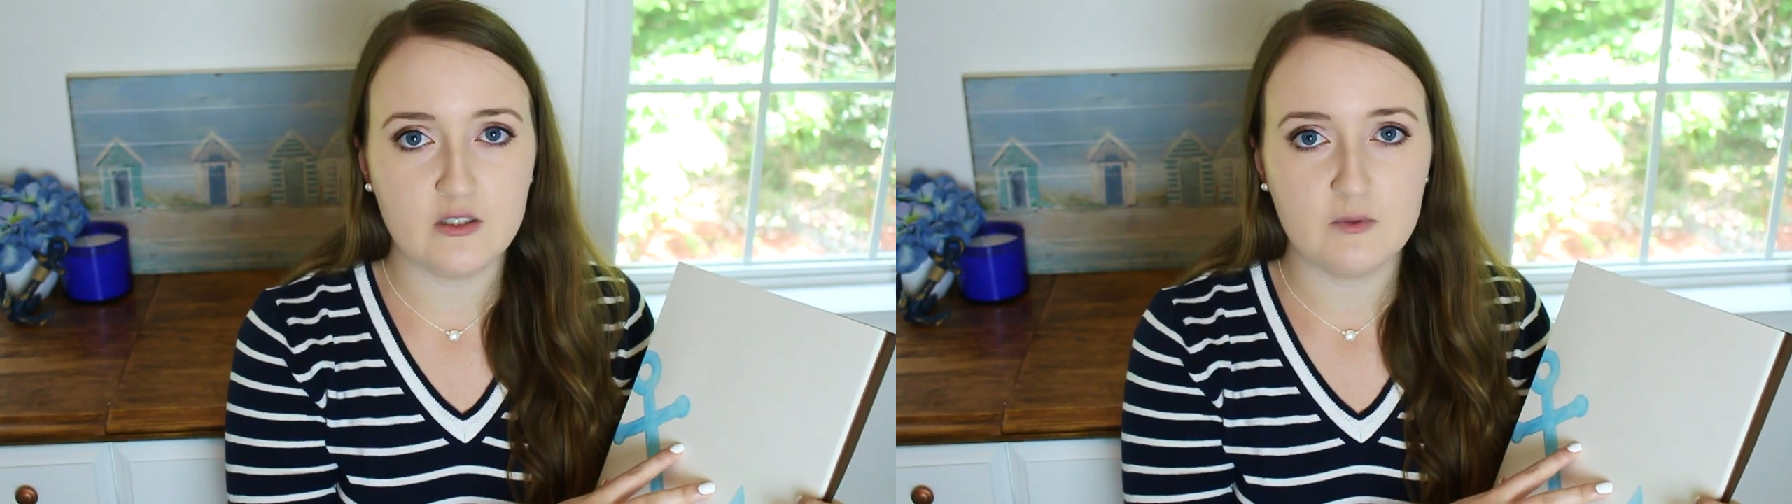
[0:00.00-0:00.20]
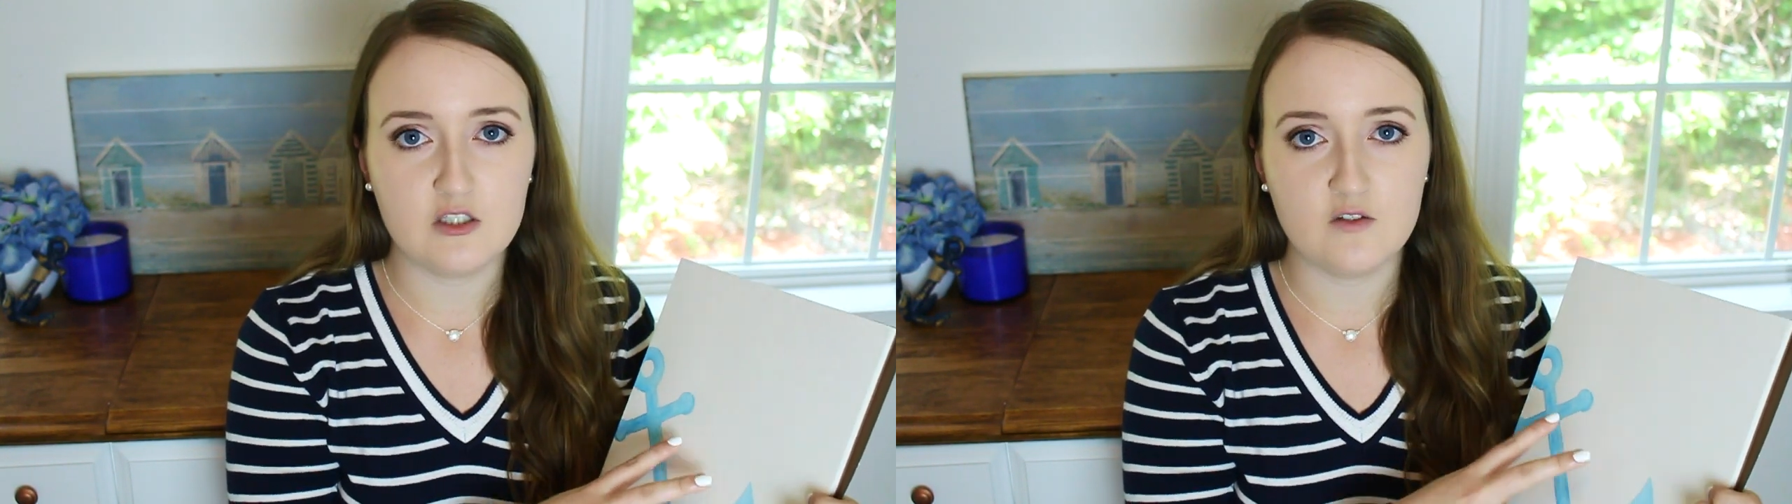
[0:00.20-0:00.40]

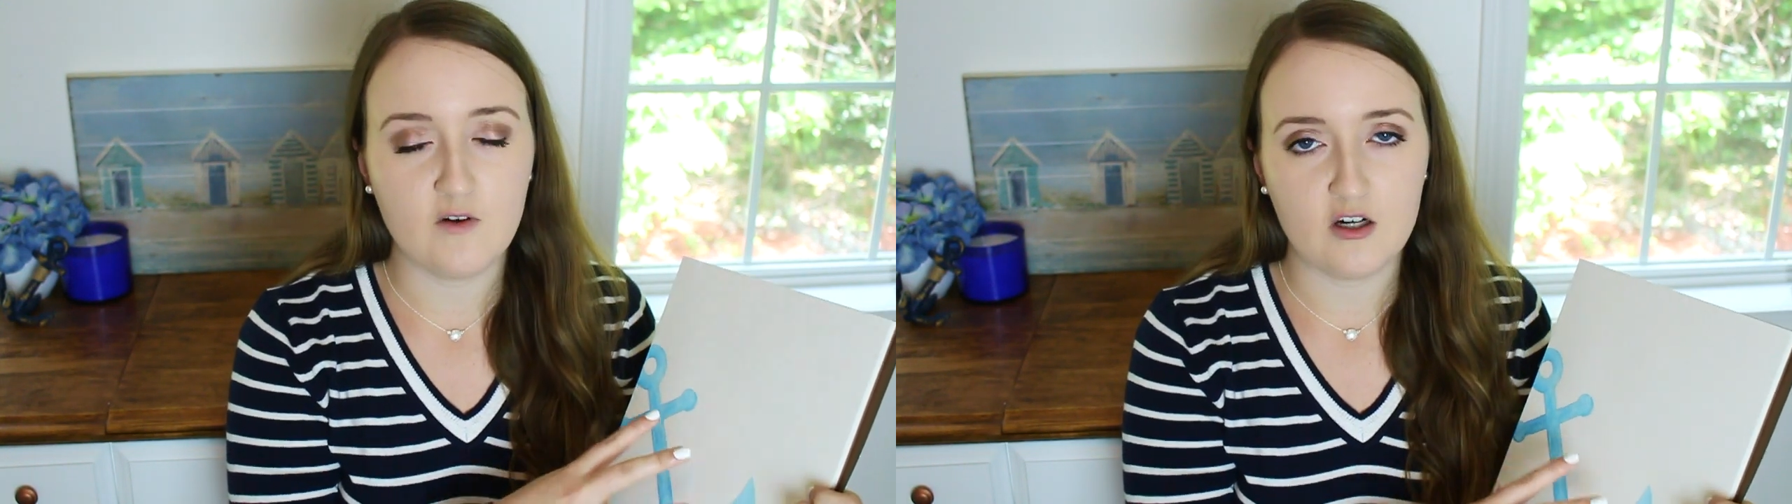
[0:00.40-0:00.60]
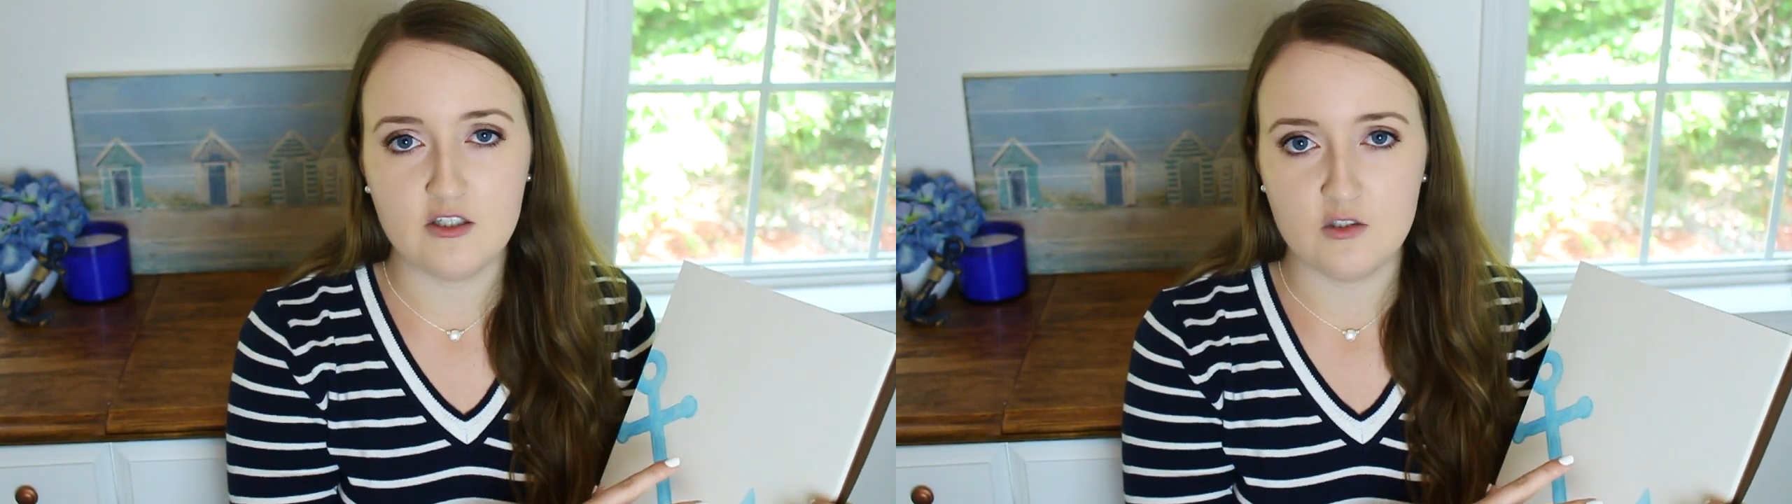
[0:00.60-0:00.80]
which is
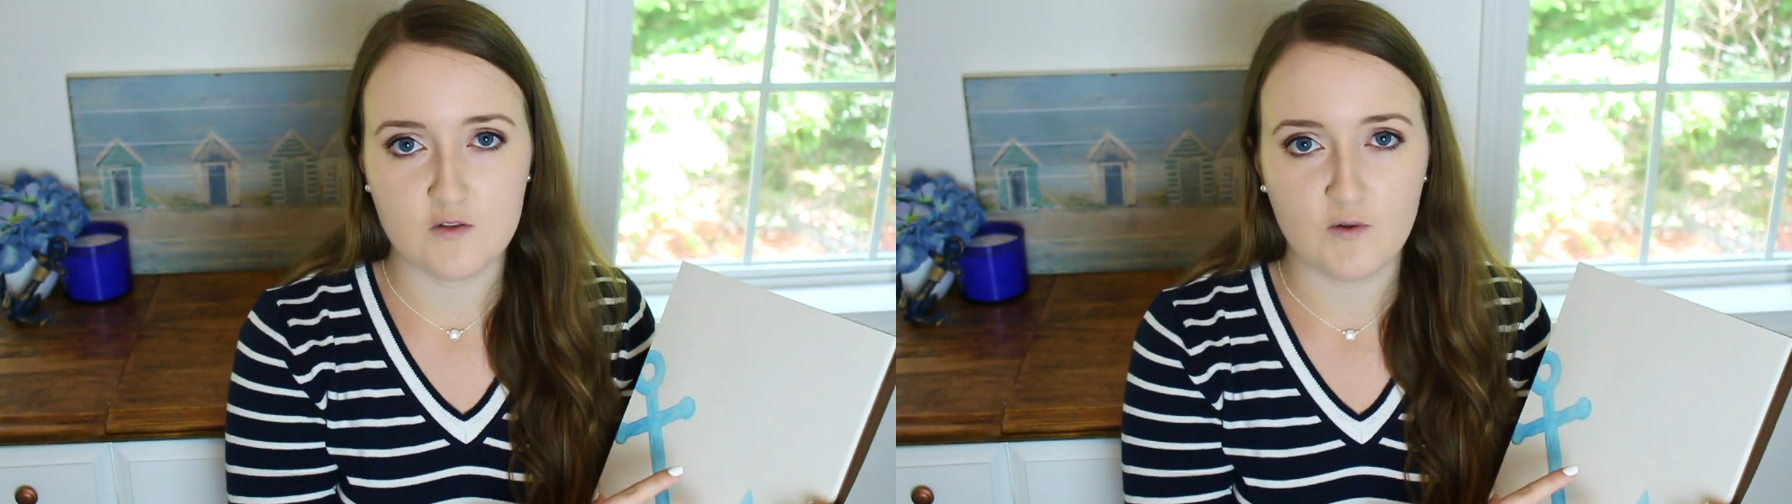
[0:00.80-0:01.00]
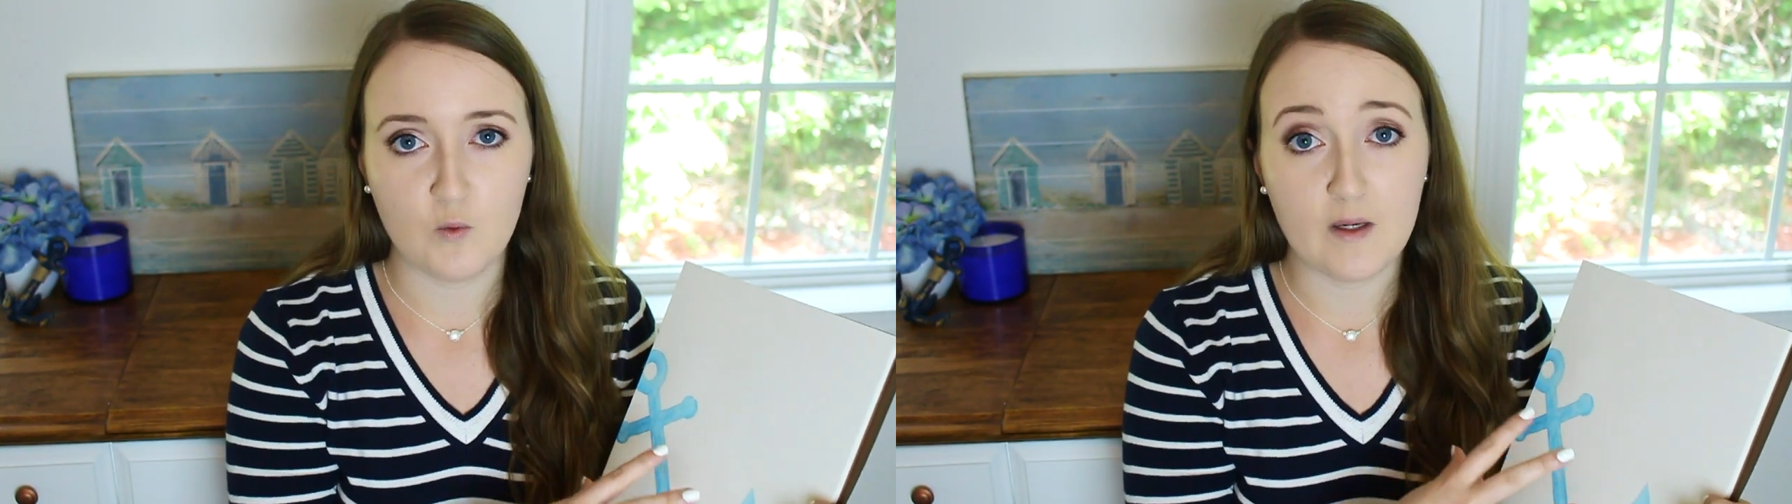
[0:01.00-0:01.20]
very
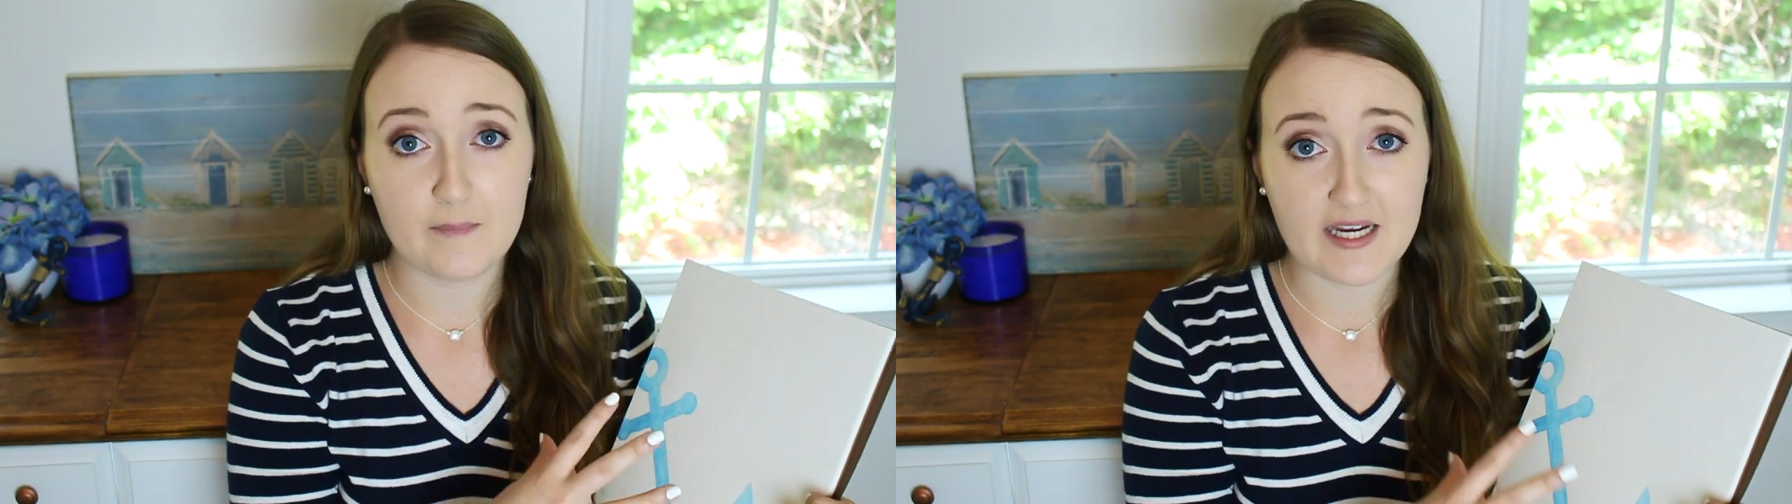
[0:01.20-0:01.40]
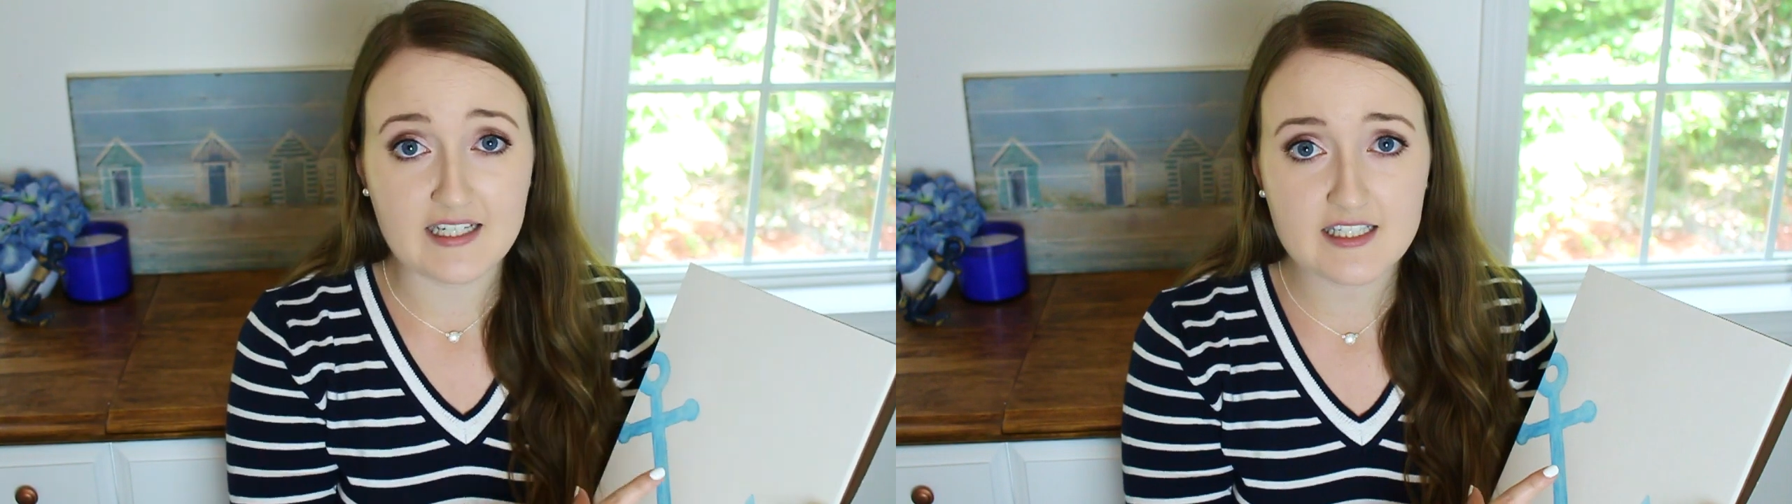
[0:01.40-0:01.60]
useful when
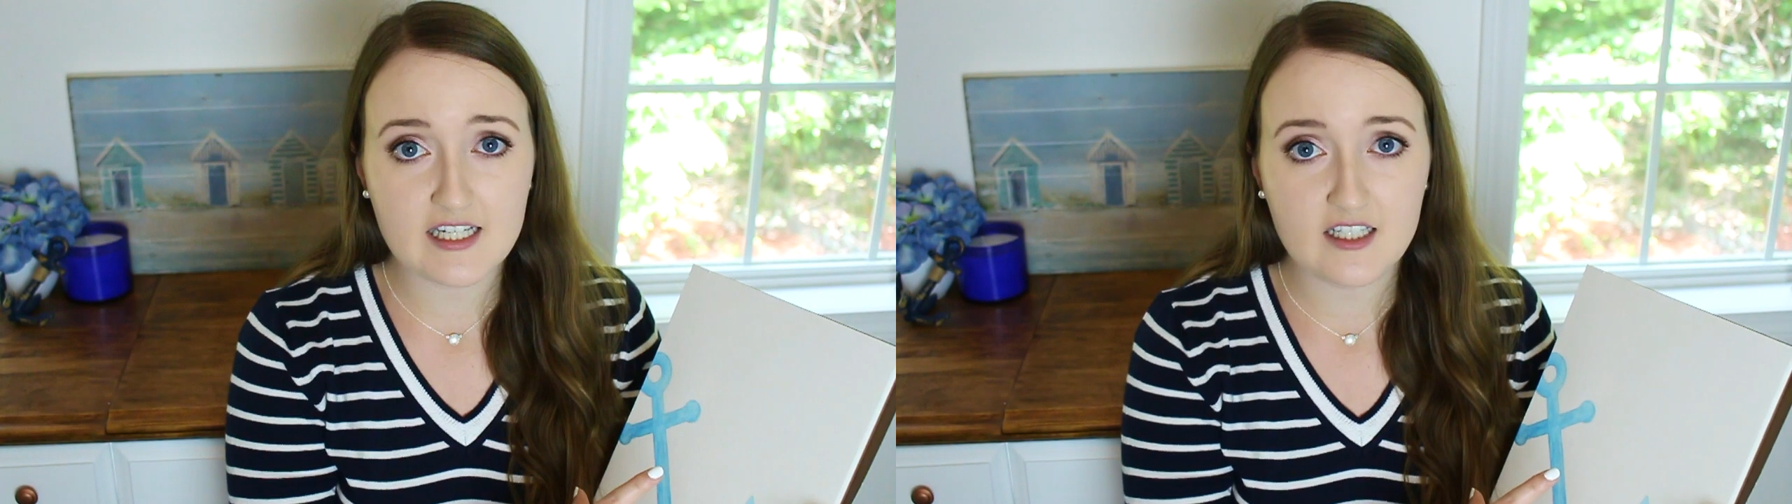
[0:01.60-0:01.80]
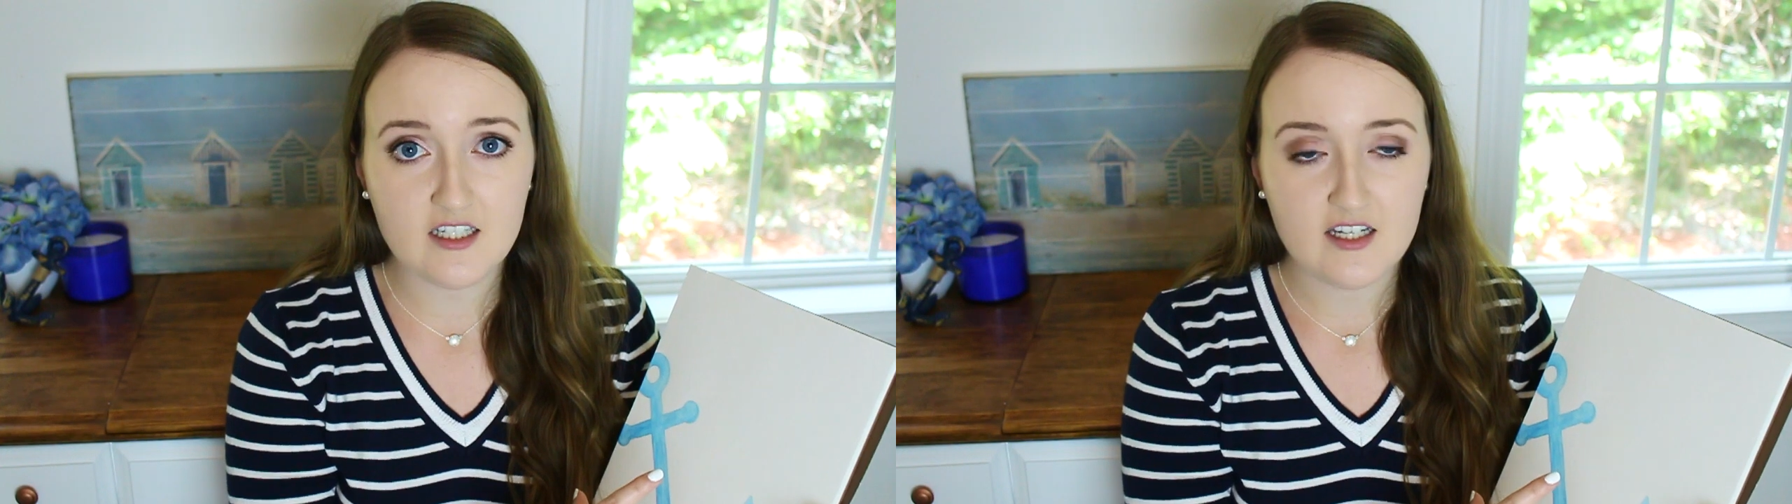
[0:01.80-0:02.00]

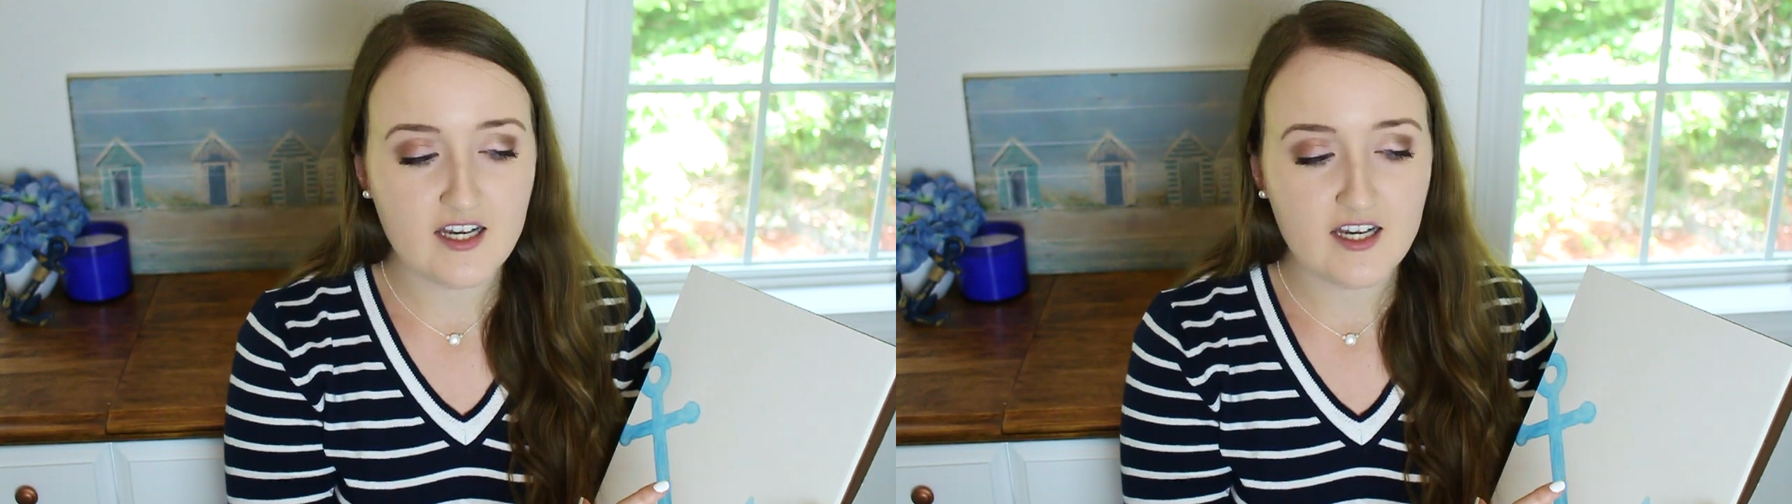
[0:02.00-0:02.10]
painting.